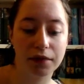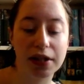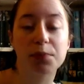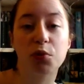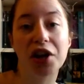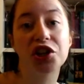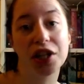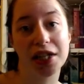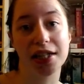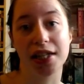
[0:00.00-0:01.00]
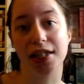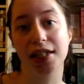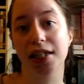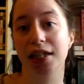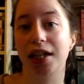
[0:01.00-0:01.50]
these
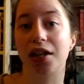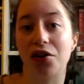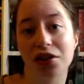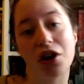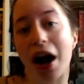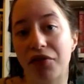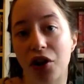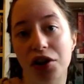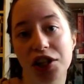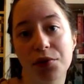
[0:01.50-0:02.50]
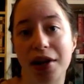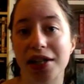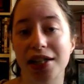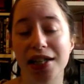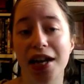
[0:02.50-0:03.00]
prejudices can also have
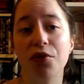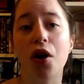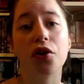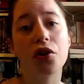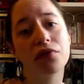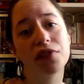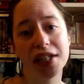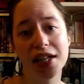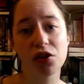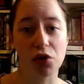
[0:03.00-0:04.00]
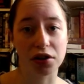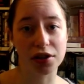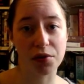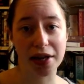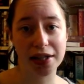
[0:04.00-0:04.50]
consequences later on, unforeseen
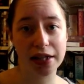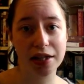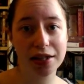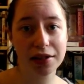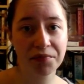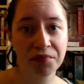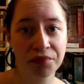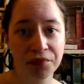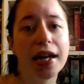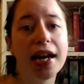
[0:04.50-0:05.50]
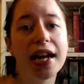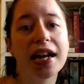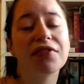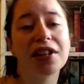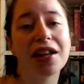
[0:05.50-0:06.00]
consequences.
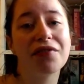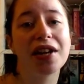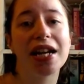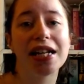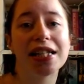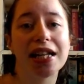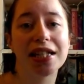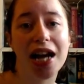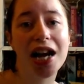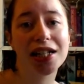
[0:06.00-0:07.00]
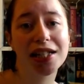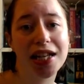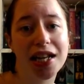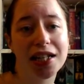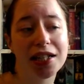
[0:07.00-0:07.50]
Heathcliff is a
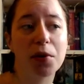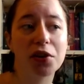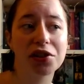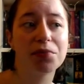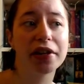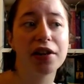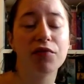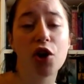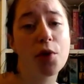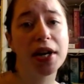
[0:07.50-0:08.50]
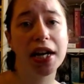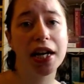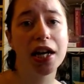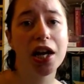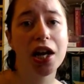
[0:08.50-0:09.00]
dark-skinned, possibly
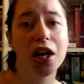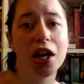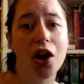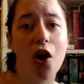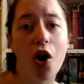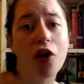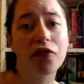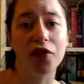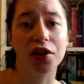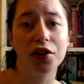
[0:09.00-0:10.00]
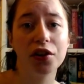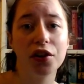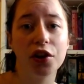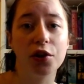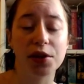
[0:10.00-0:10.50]
Romany orphan
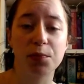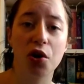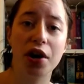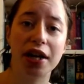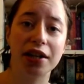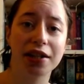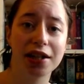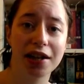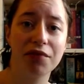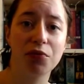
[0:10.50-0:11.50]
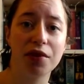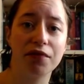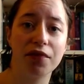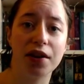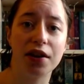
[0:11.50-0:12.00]
who is brought in to live with
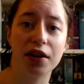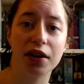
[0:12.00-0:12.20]
the